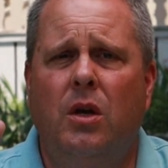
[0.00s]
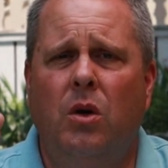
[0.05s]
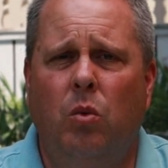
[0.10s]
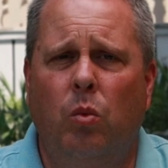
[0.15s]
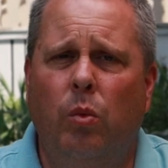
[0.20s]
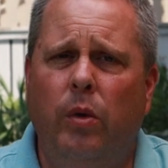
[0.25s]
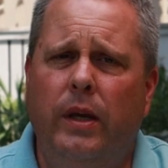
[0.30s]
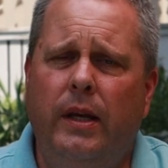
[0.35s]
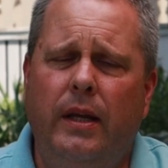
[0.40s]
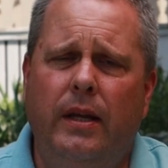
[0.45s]

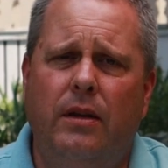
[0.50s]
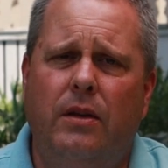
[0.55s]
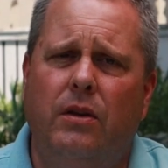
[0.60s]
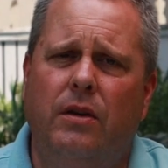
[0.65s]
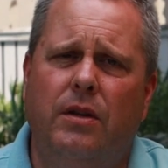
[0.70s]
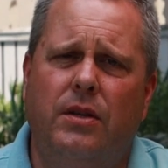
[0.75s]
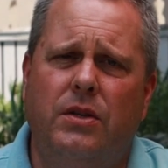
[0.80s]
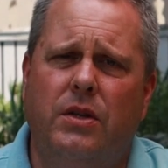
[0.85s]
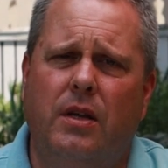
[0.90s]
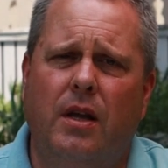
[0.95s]
We need to
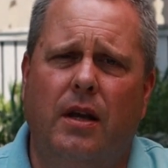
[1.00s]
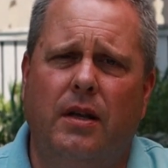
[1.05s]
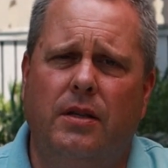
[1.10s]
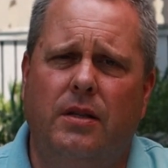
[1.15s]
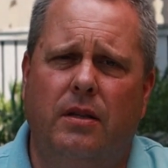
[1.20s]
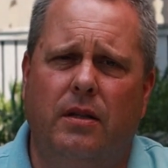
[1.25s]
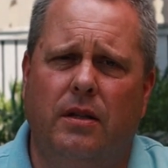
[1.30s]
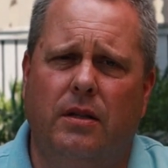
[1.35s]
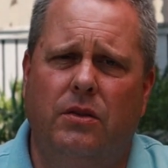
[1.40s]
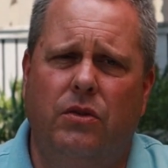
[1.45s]
discuss
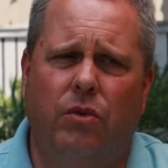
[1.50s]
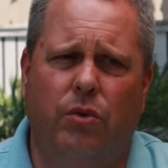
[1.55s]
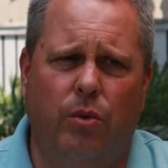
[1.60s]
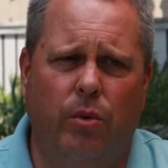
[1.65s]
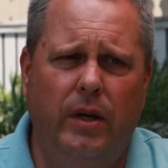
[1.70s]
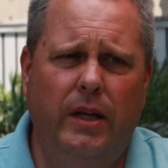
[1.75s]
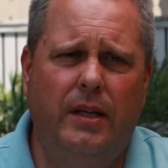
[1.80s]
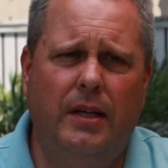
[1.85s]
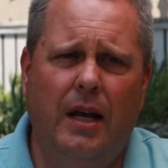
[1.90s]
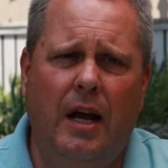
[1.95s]
this.
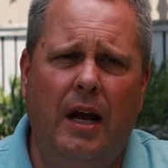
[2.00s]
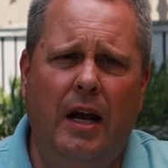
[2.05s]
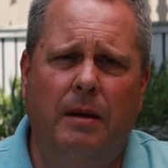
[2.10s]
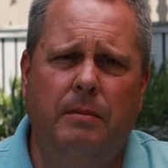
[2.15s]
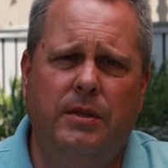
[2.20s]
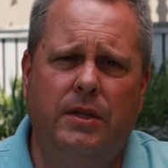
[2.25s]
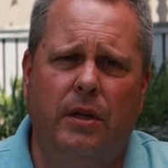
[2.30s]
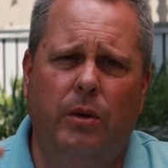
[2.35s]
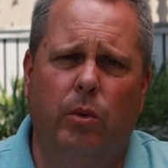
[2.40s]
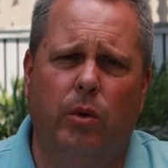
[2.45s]
3
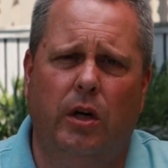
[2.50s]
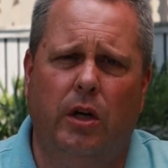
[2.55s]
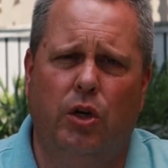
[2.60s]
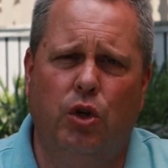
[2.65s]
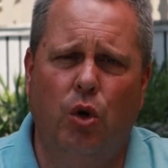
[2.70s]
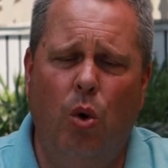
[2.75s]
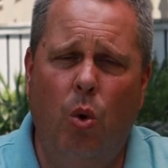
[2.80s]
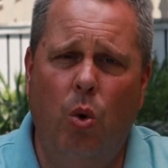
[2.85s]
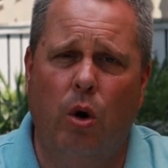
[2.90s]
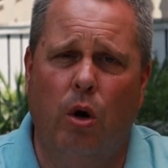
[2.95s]
times they were
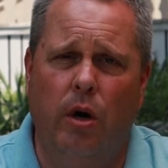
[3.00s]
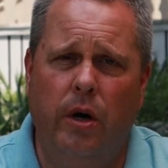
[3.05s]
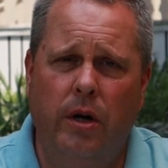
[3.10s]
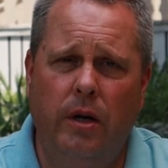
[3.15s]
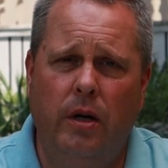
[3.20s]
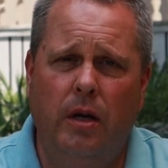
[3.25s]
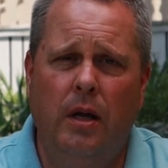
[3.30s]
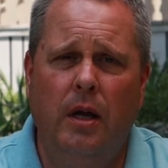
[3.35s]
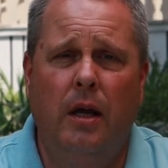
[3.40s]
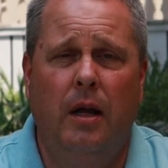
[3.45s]
ignored
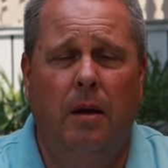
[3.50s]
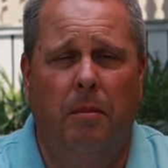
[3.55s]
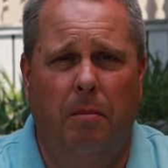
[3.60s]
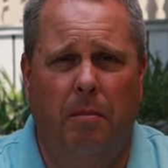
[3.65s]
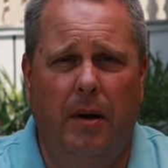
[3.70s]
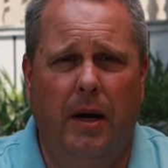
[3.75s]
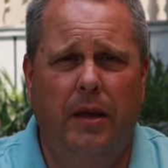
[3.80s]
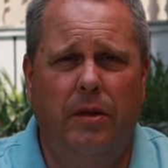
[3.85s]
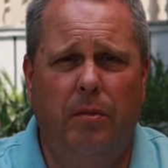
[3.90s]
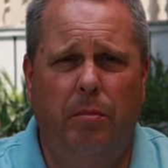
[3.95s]

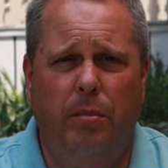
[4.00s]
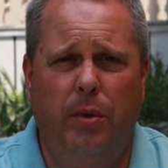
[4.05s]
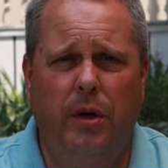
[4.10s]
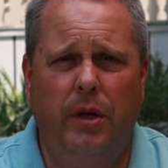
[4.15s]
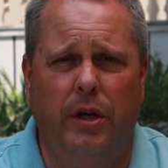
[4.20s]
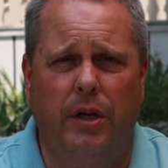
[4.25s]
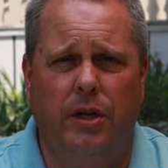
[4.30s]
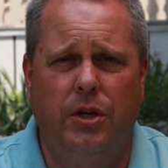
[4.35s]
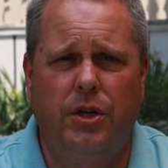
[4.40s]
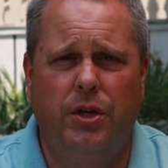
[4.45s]
by the
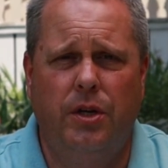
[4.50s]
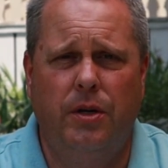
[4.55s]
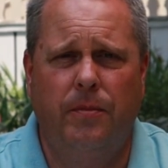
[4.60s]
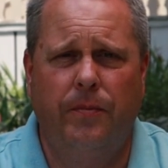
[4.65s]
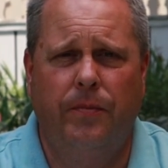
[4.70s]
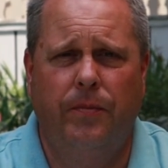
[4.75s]
British.